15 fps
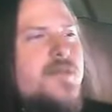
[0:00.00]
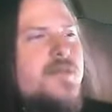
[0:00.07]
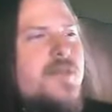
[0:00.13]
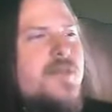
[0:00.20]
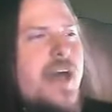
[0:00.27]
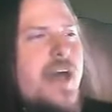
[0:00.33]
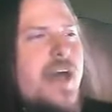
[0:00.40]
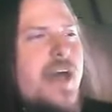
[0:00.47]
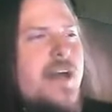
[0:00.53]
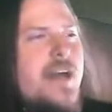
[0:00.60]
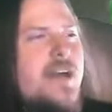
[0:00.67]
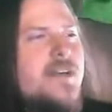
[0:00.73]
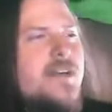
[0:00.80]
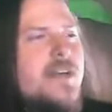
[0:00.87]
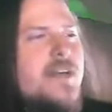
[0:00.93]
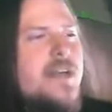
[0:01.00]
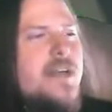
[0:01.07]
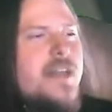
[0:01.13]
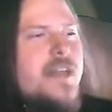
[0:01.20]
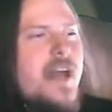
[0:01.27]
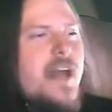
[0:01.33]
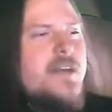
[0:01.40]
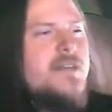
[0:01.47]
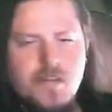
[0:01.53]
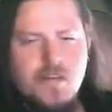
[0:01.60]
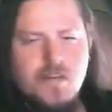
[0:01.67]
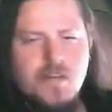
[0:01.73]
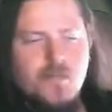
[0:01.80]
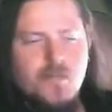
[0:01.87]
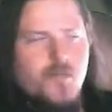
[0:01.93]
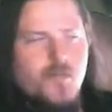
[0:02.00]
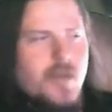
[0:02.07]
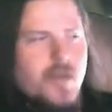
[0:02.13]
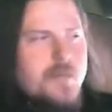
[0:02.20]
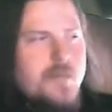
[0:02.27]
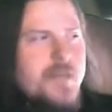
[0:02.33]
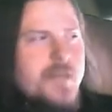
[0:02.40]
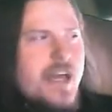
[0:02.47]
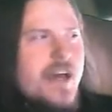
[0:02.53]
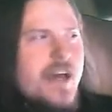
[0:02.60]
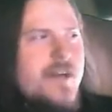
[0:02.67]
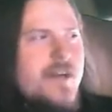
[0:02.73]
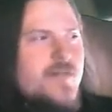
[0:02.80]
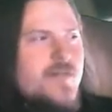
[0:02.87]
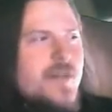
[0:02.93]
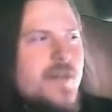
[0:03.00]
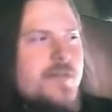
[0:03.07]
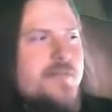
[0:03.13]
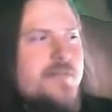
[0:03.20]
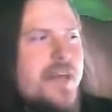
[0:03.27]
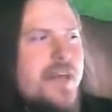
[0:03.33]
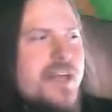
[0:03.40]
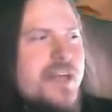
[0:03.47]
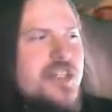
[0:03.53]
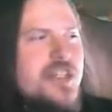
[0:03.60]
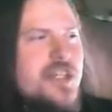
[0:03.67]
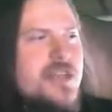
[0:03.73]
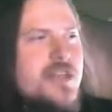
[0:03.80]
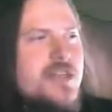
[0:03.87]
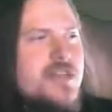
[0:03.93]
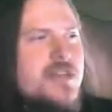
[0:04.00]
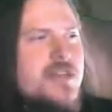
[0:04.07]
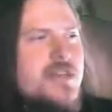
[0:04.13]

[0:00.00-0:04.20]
that. How do you like that? Rip, yeah, rip patient.